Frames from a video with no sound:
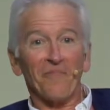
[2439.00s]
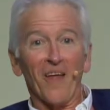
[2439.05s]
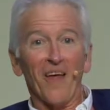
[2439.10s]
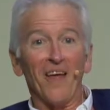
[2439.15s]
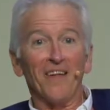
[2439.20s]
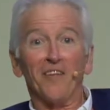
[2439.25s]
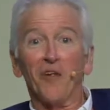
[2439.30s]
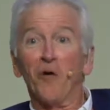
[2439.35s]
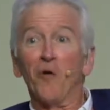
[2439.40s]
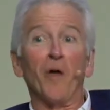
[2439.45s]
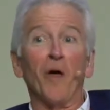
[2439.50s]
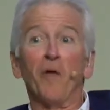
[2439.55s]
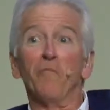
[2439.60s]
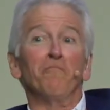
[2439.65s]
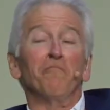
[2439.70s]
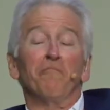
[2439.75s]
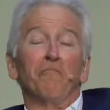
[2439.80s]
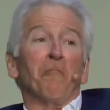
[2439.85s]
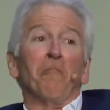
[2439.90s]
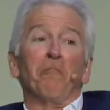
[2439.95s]
they said, okay,
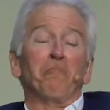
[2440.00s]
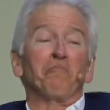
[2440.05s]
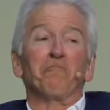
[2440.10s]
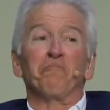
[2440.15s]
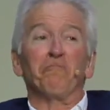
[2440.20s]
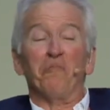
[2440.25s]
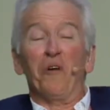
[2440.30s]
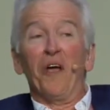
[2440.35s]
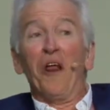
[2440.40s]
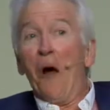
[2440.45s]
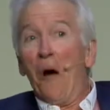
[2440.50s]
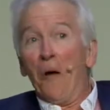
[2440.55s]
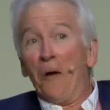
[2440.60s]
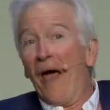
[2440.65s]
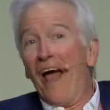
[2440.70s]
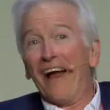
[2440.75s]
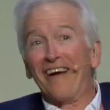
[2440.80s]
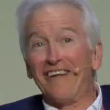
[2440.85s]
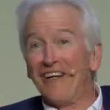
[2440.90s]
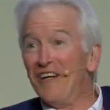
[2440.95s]
we
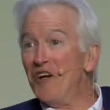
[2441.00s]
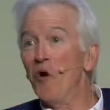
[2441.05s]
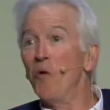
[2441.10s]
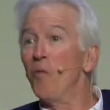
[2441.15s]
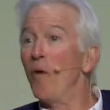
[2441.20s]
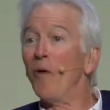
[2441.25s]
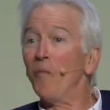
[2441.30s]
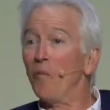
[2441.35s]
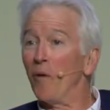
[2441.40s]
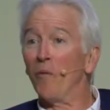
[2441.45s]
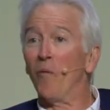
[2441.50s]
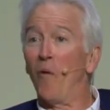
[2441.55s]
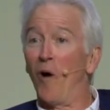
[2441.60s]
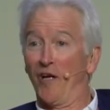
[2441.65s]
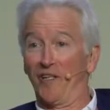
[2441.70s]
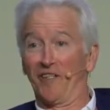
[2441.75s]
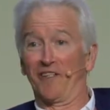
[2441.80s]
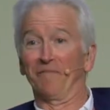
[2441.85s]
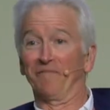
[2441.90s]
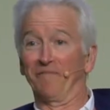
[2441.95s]
don't actually know what we
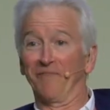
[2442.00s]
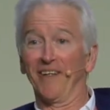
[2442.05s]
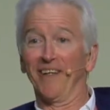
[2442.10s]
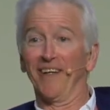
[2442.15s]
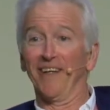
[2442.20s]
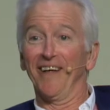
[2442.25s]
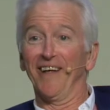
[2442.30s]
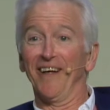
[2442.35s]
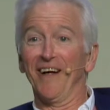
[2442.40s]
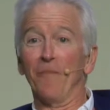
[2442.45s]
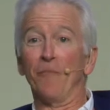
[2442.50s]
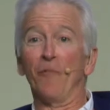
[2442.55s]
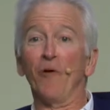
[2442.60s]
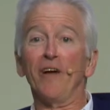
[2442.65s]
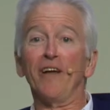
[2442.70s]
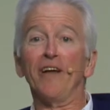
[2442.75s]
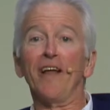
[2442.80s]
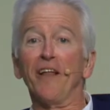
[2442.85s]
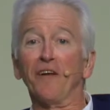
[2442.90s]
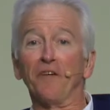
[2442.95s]
want.
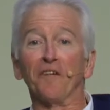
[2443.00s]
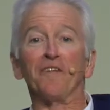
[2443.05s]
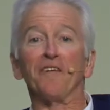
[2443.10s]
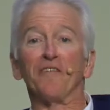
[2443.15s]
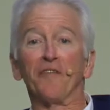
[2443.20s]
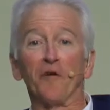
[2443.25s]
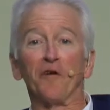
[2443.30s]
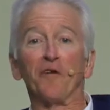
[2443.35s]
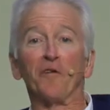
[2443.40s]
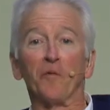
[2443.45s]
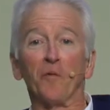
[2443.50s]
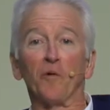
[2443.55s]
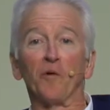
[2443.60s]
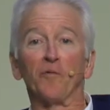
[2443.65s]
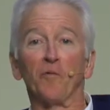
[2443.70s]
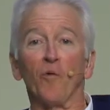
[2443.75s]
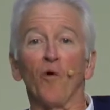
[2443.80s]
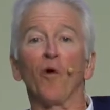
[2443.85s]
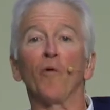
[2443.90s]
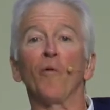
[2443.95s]
Britain enters the First
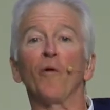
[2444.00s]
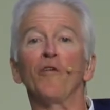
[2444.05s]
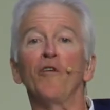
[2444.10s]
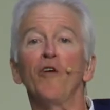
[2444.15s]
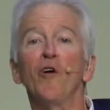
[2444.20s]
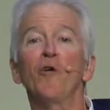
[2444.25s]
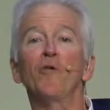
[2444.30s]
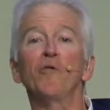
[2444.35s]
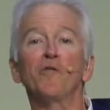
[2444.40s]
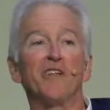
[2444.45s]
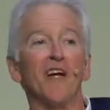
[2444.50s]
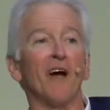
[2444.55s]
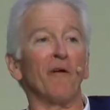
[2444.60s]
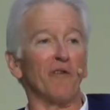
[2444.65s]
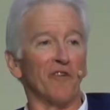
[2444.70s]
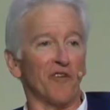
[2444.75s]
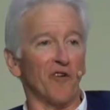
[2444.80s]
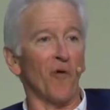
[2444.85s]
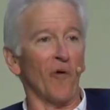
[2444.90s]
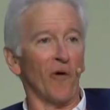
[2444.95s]
World War with no
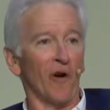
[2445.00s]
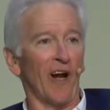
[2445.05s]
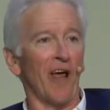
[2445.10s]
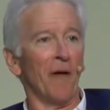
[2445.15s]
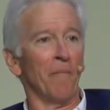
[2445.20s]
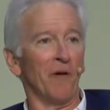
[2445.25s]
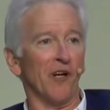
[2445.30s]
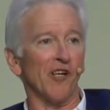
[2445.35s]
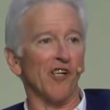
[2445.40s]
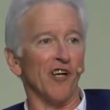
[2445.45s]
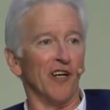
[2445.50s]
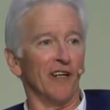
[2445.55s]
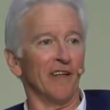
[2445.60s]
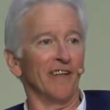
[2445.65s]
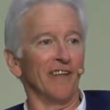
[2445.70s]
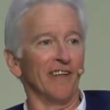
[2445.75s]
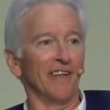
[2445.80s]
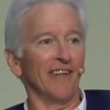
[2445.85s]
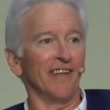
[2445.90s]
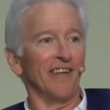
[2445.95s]
territorial ambition
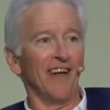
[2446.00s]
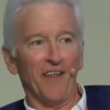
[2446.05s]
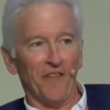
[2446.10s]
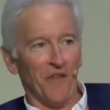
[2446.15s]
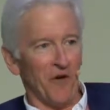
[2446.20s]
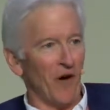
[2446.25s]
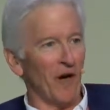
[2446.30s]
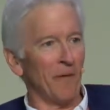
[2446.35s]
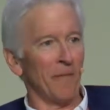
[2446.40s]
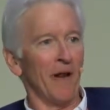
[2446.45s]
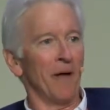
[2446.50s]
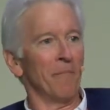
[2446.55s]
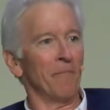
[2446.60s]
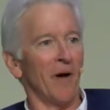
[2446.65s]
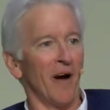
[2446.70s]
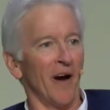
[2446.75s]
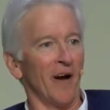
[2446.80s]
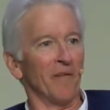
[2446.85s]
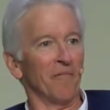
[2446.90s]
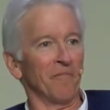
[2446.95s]
in the Ottoman
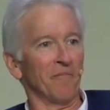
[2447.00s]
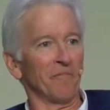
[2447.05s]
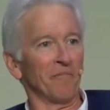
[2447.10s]
Empire.